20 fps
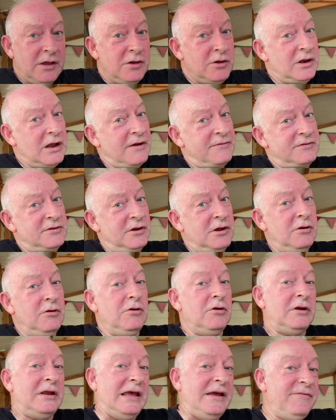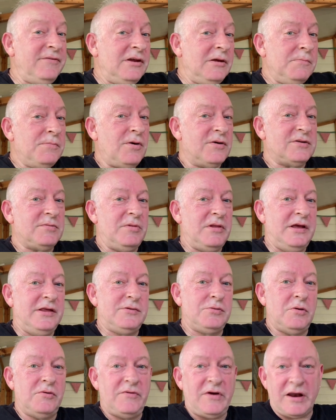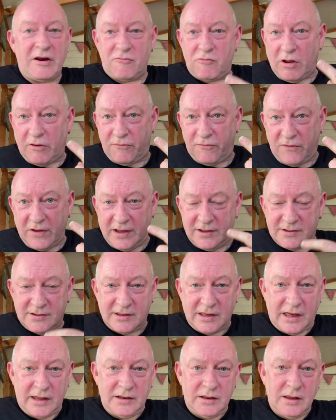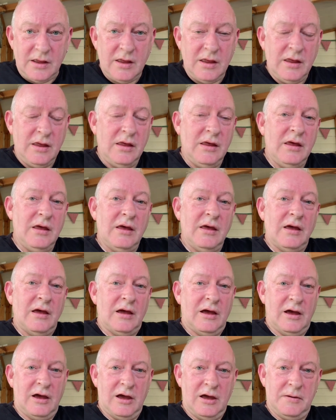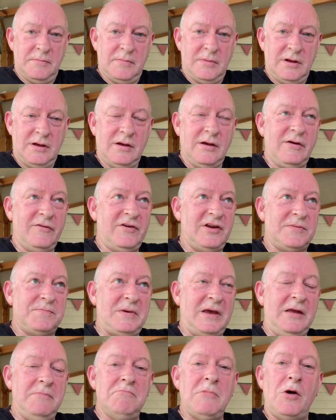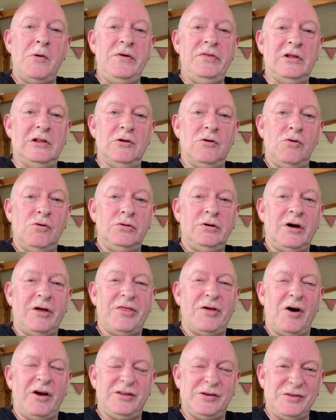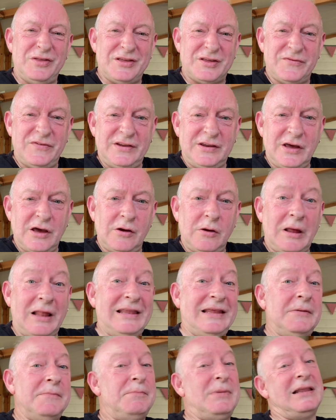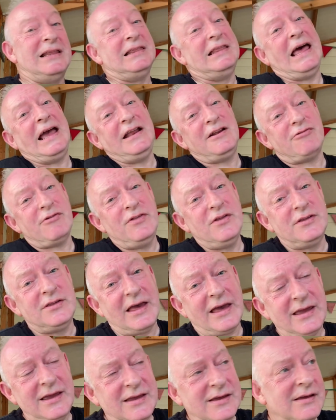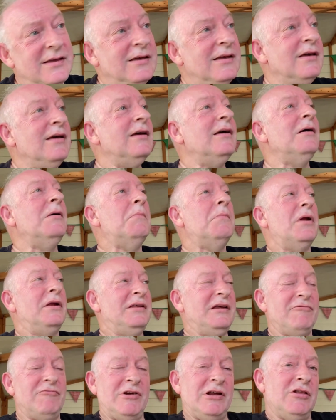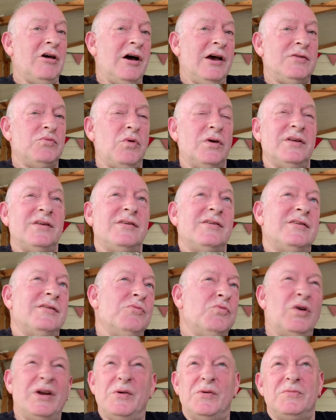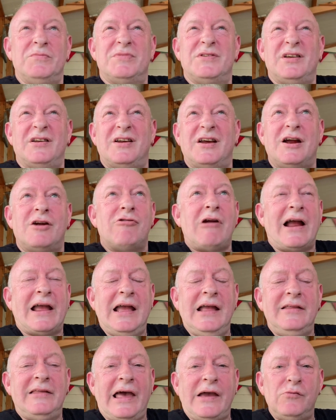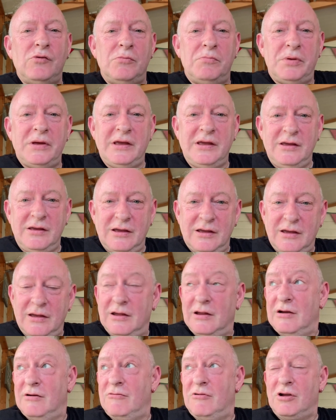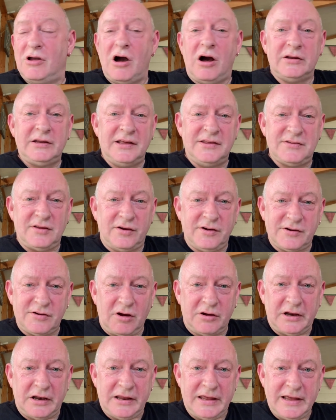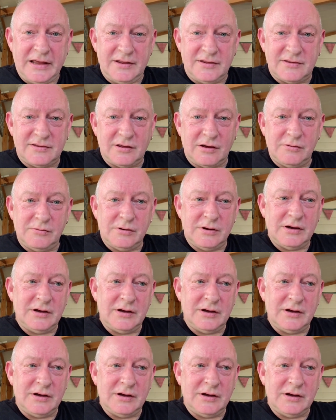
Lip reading: good afternoon, good evening, possibly, to a very red-faced Ken. I've just been mowing the lawn. I thought I'd do this video a little bit later in the day, but I didn't realise such a cracking day would be regarding sunshine and heat. So